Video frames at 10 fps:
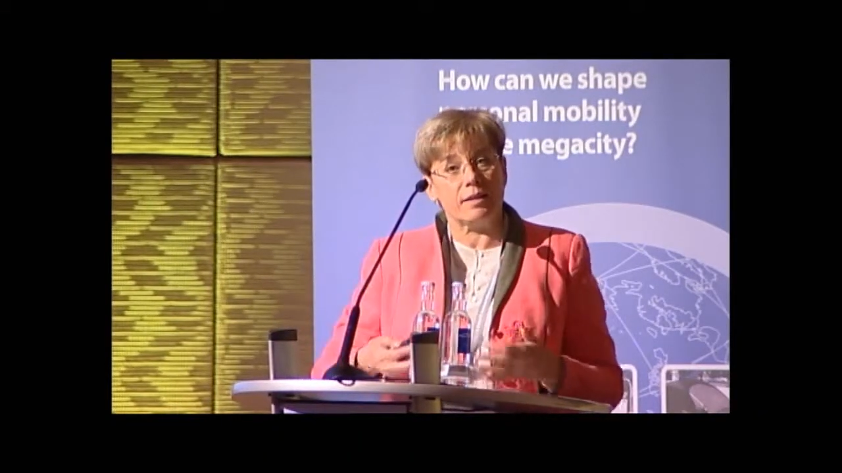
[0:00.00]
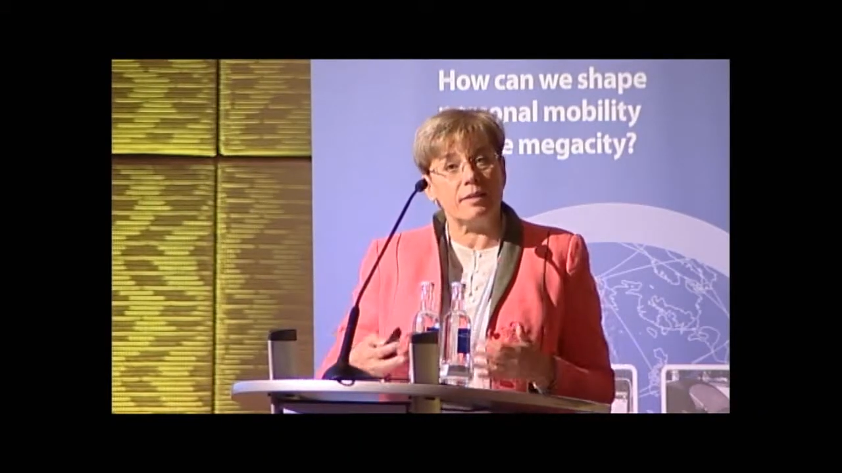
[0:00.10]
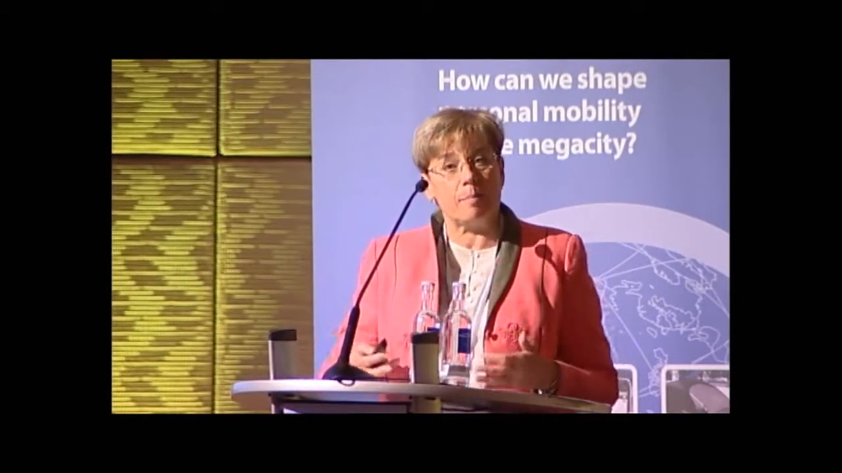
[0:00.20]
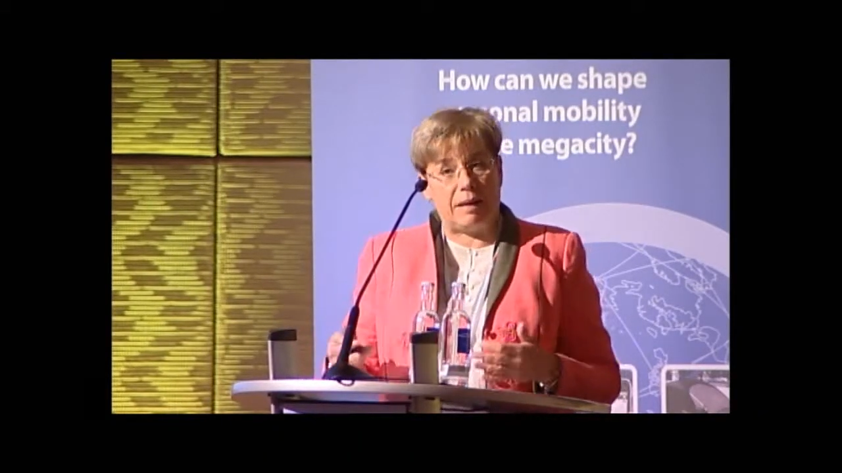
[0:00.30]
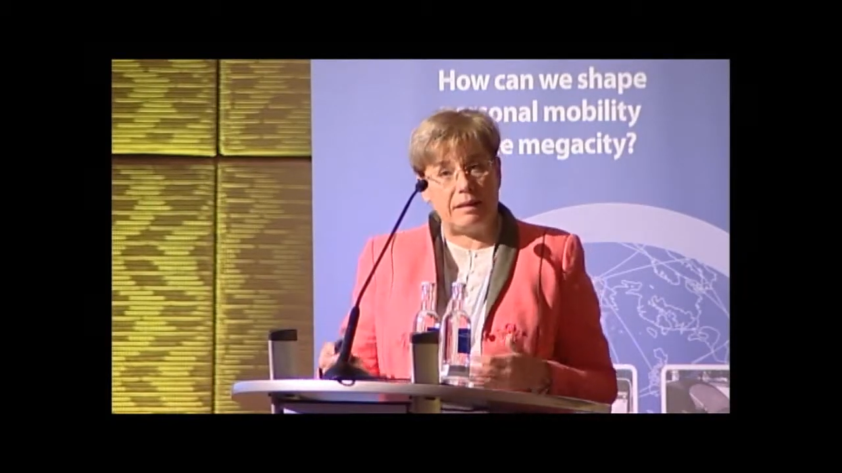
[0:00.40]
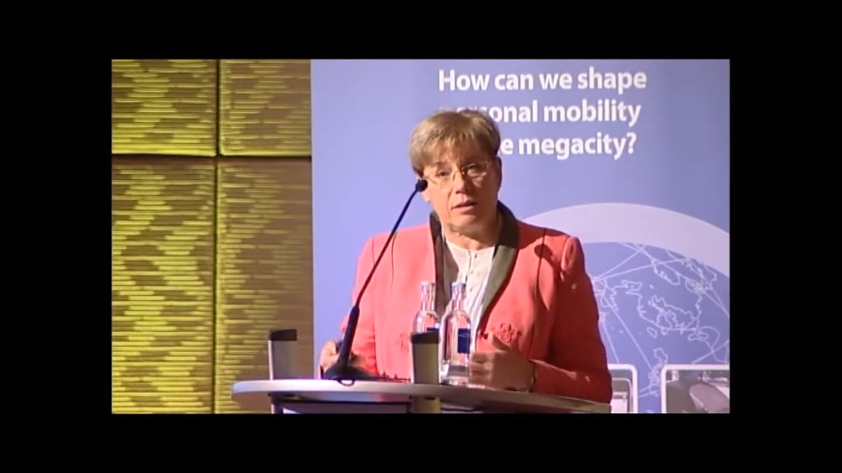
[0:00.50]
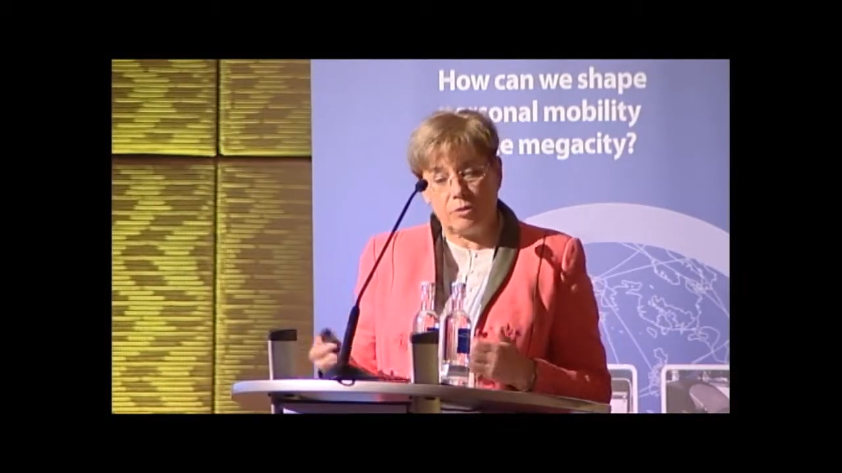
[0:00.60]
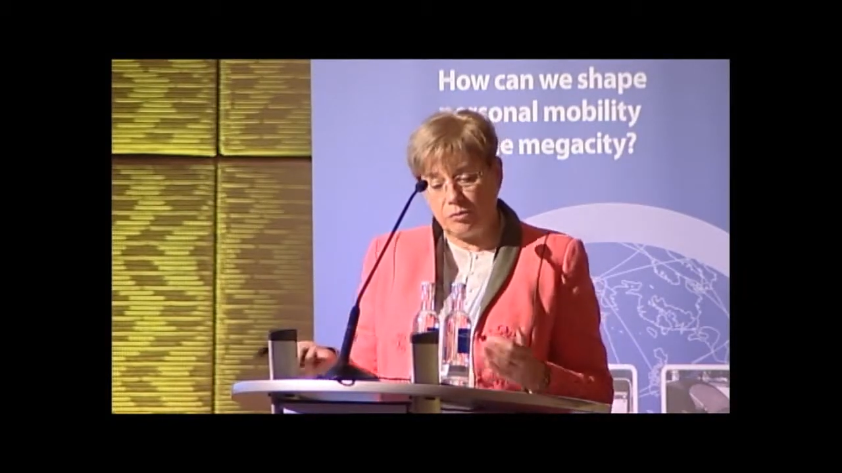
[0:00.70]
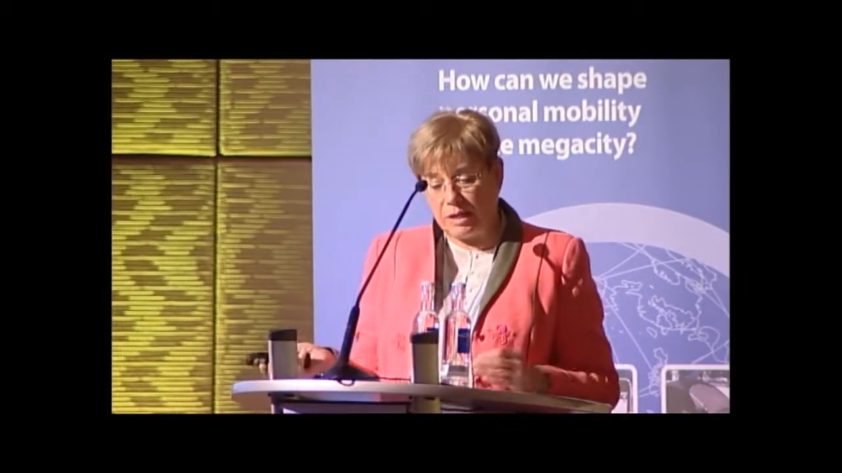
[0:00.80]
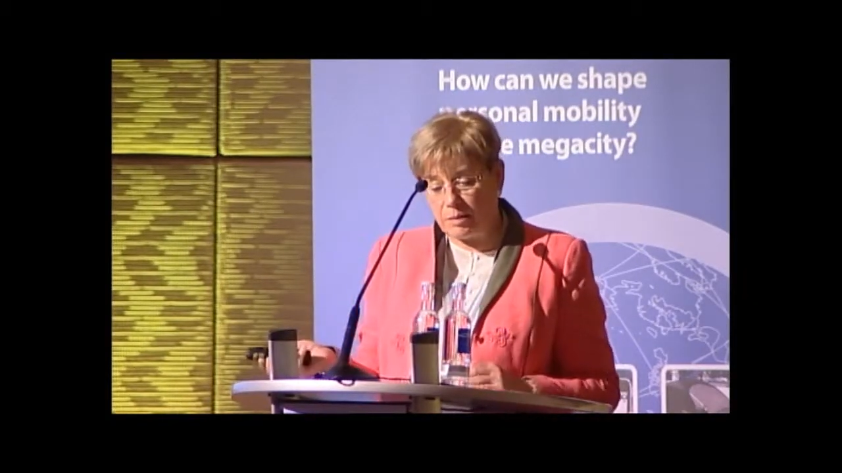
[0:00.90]
depending
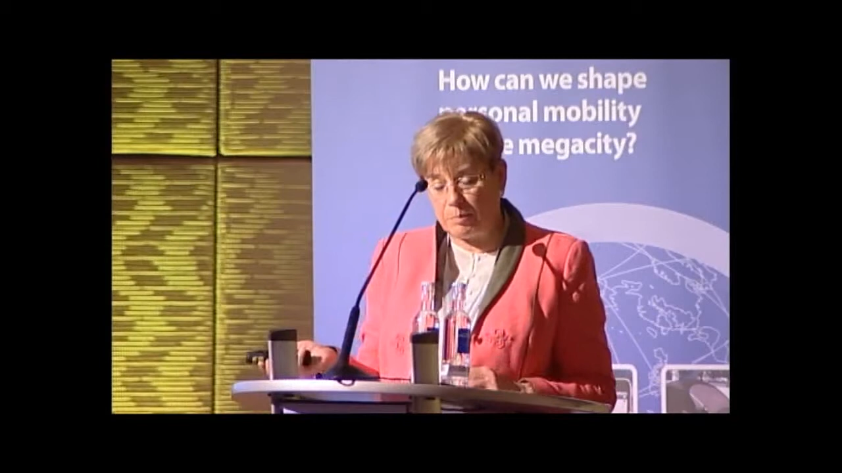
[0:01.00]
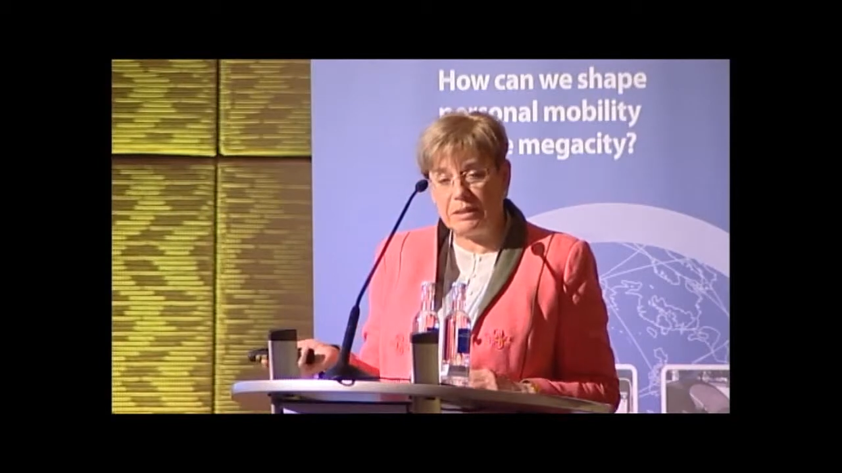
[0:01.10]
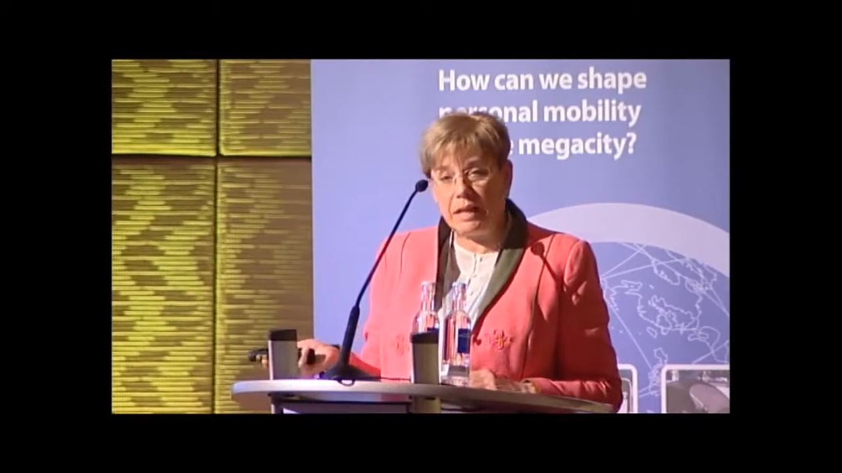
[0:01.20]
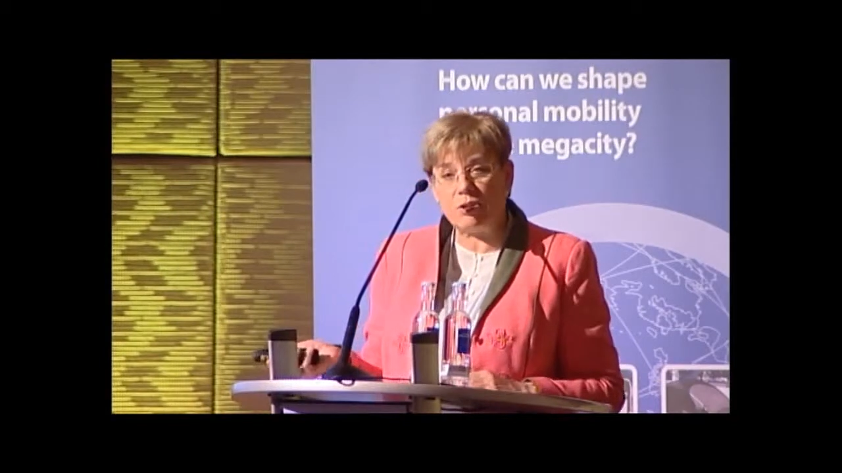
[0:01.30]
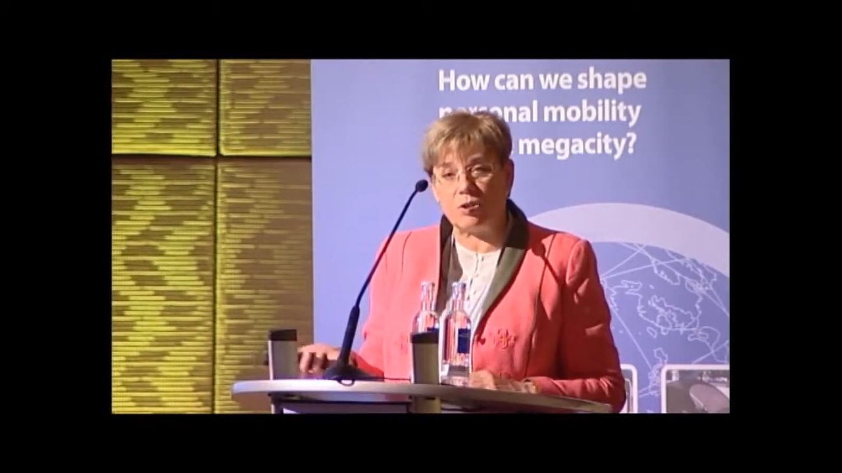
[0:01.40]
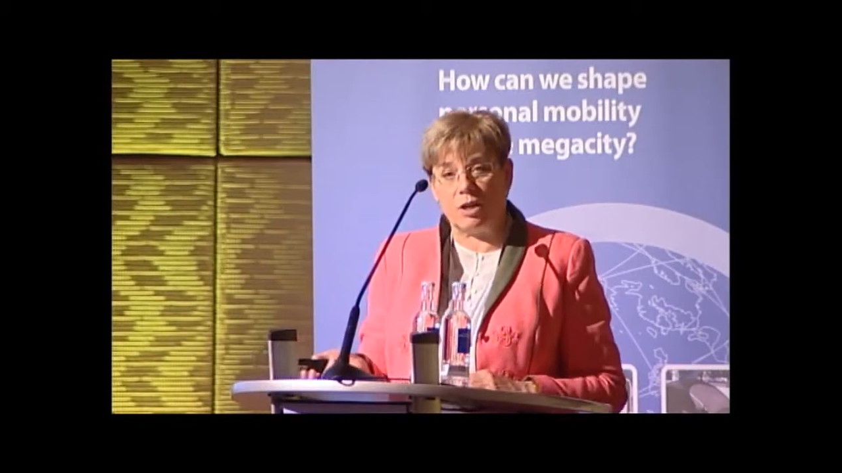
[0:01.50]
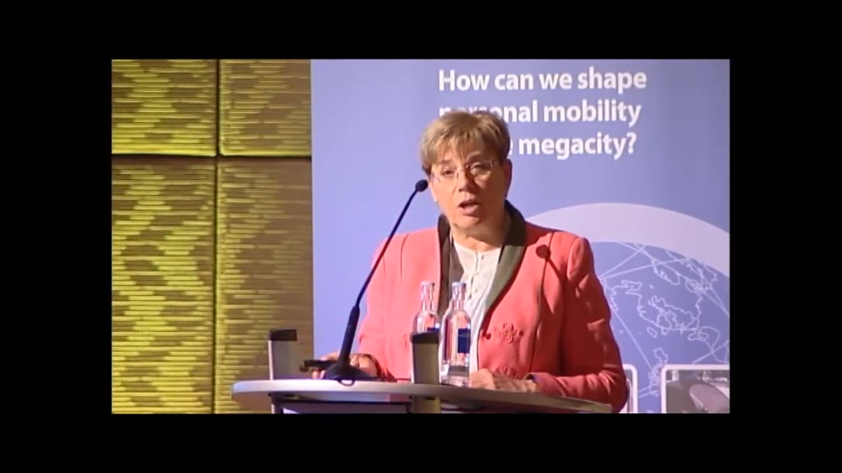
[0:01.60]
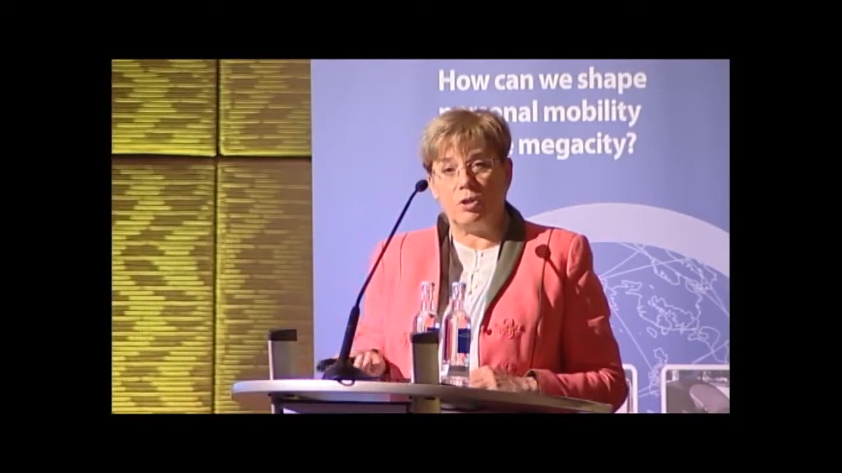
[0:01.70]
on transportation.